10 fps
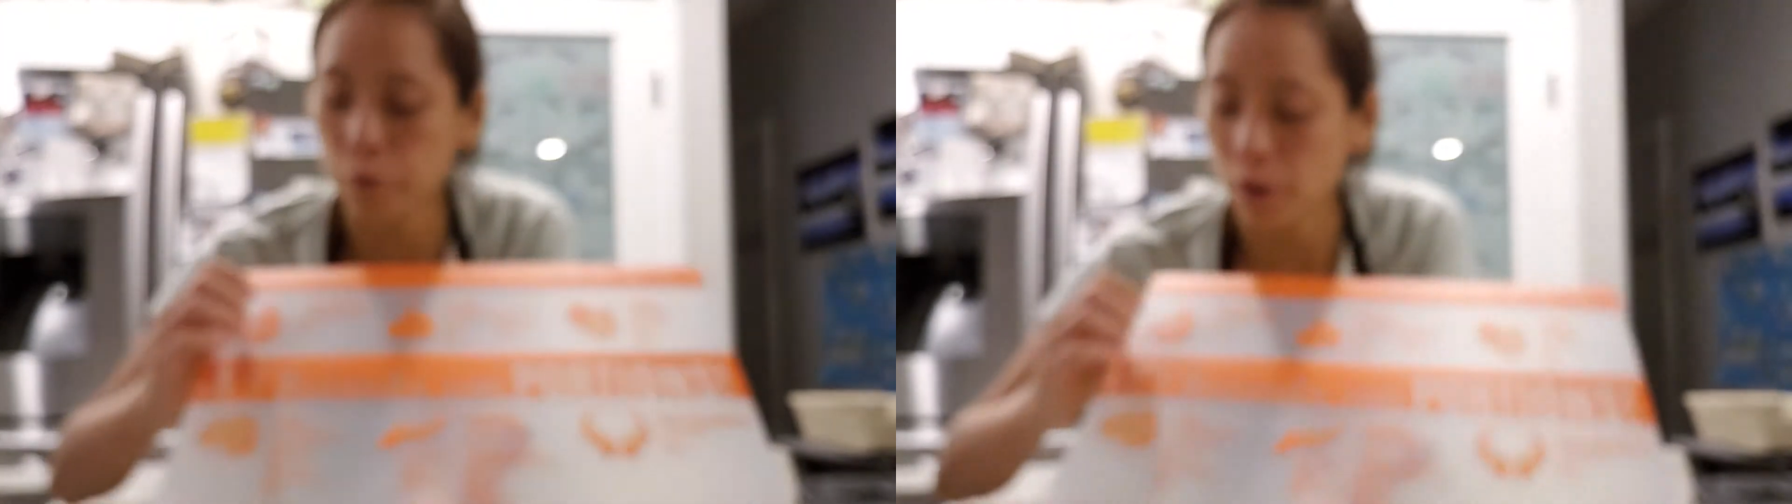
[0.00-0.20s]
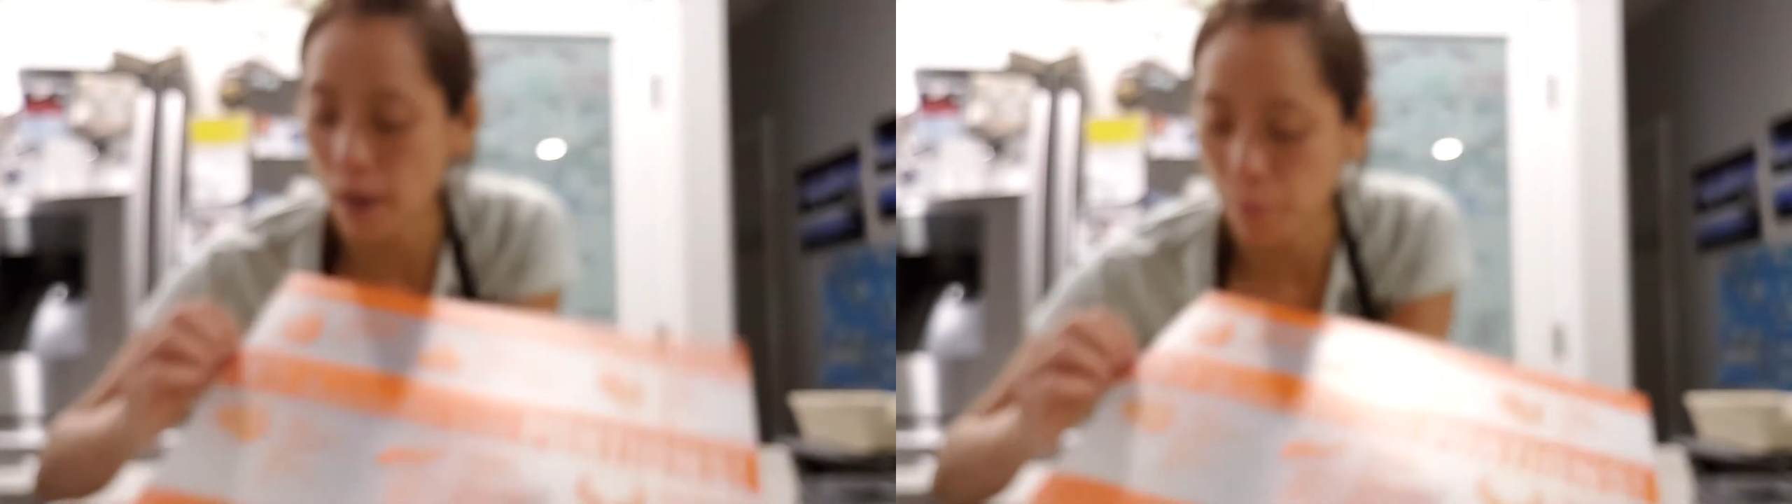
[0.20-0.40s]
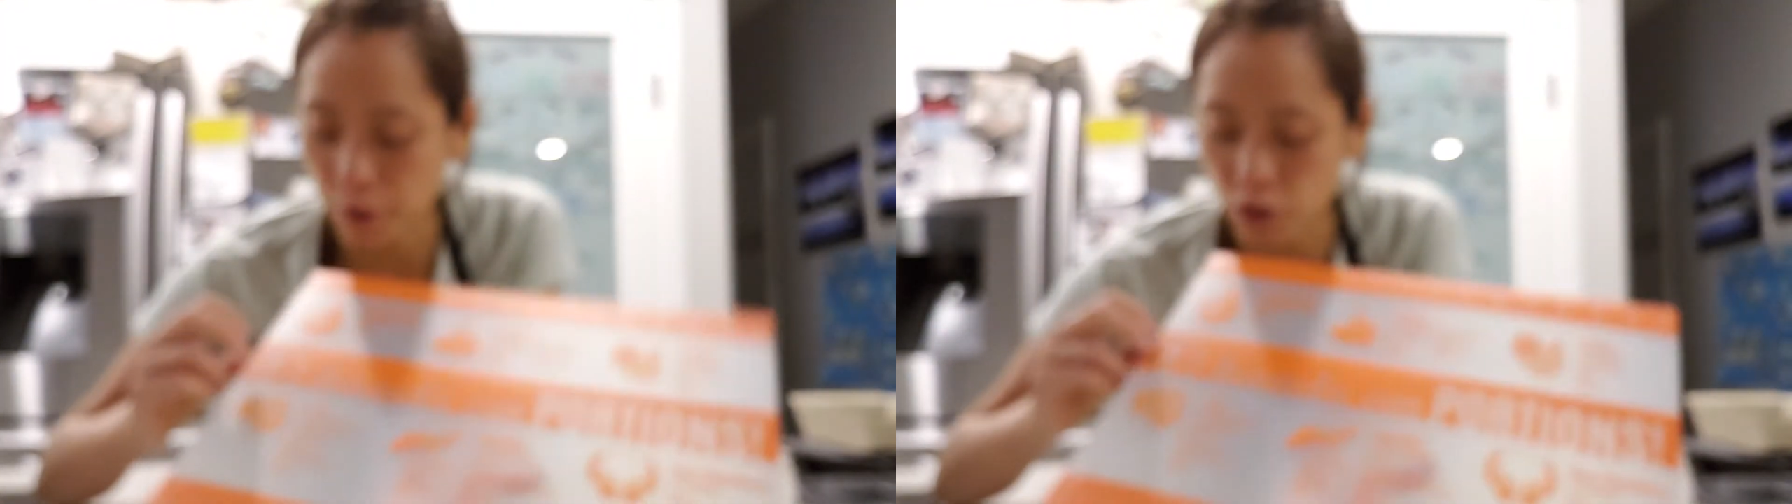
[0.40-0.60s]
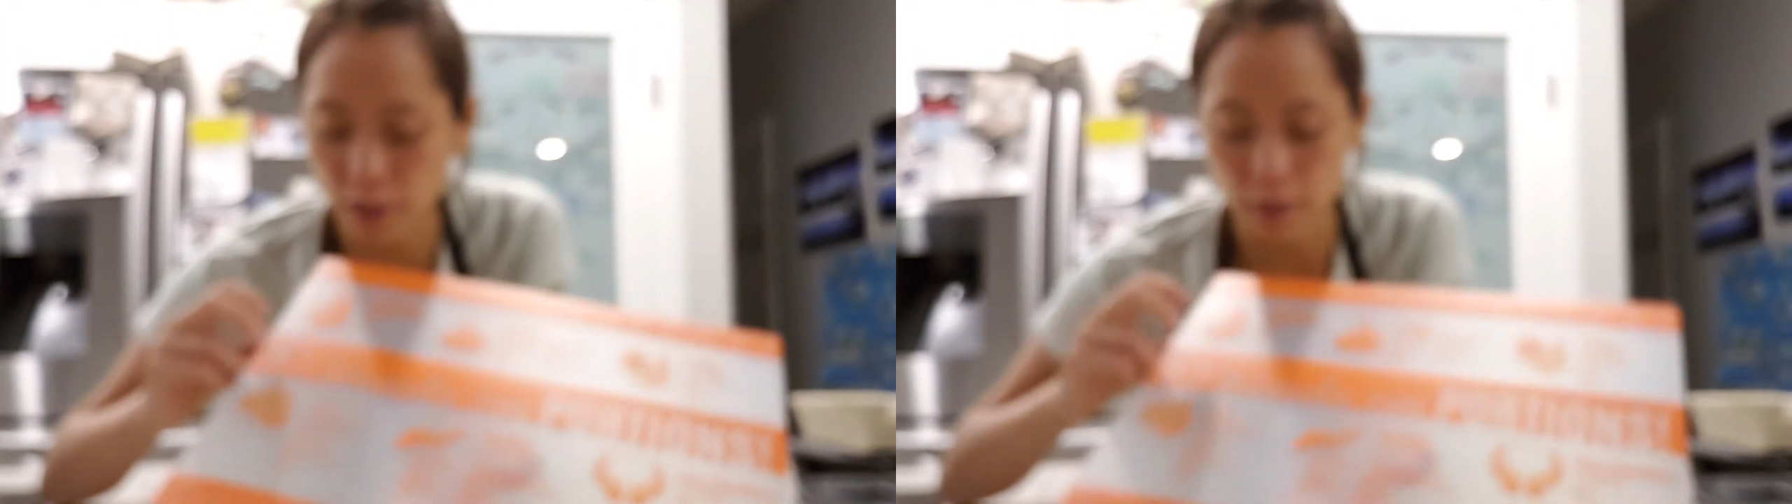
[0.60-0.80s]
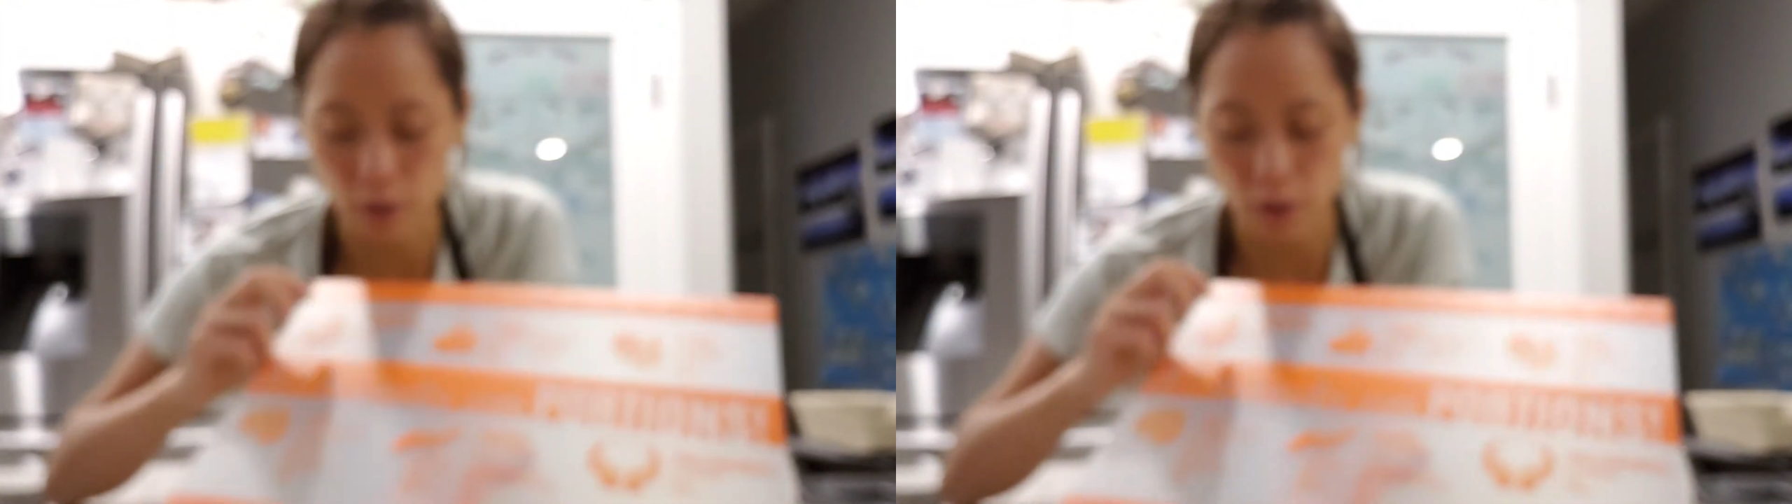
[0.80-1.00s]
for how much
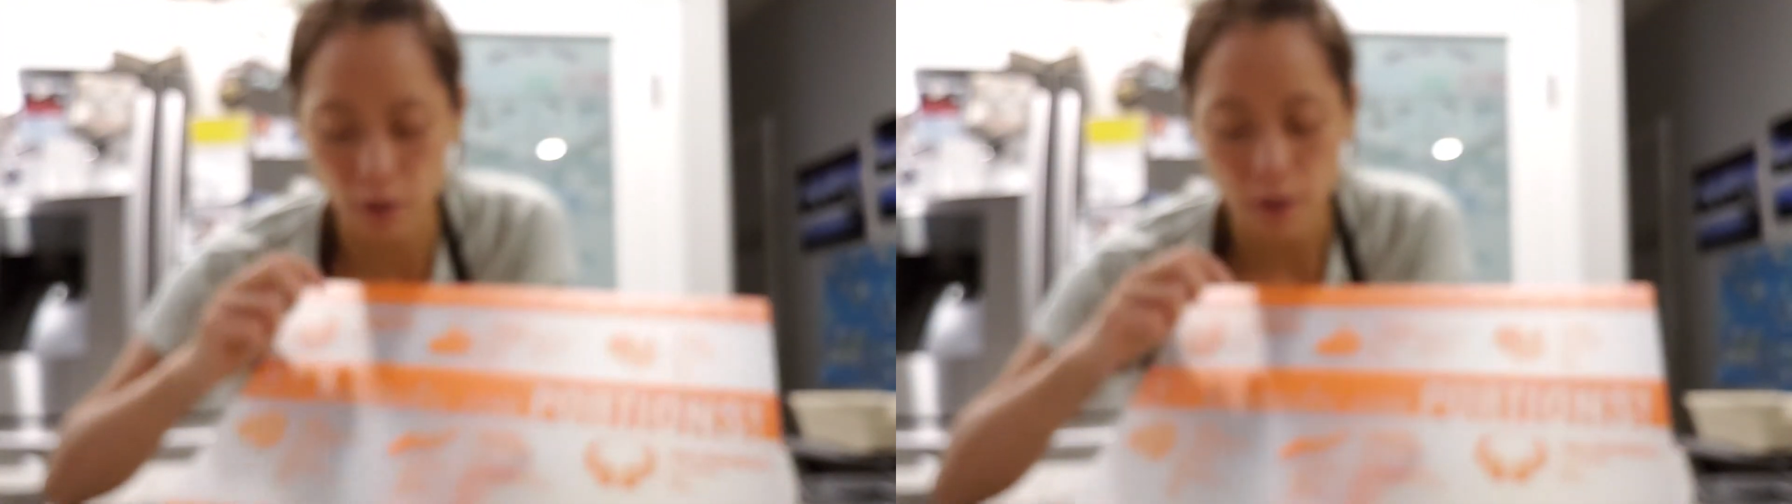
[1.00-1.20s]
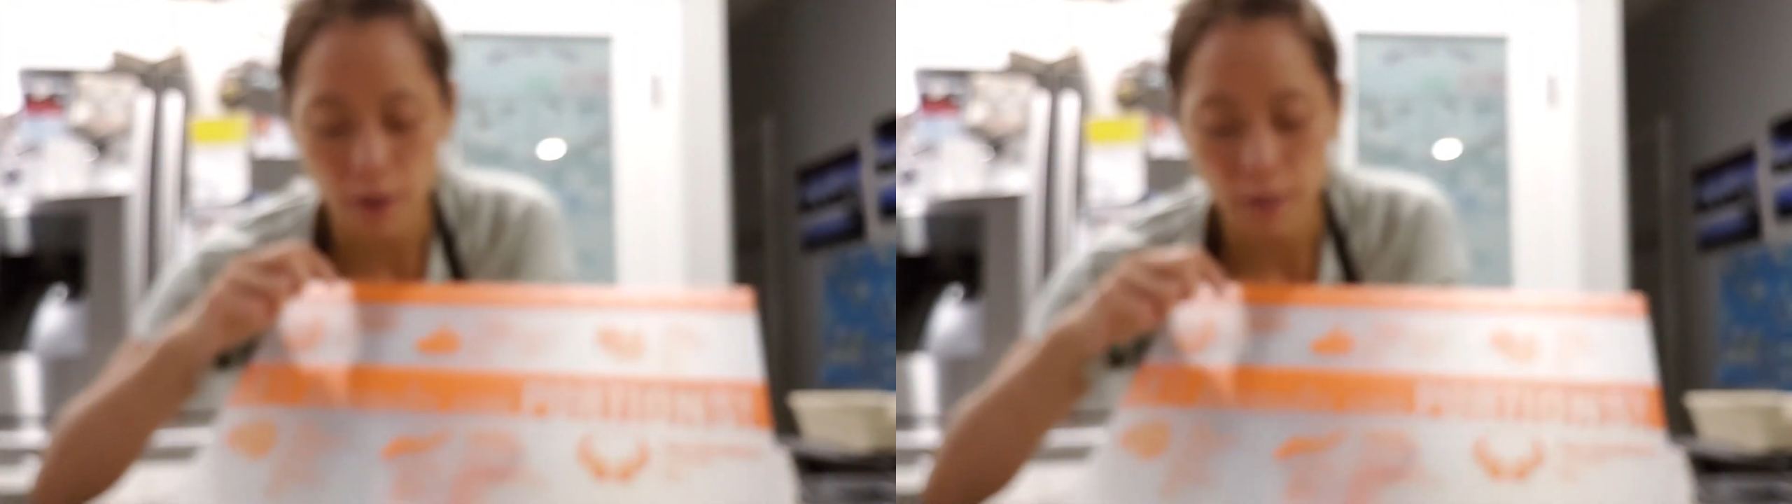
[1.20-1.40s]
things are.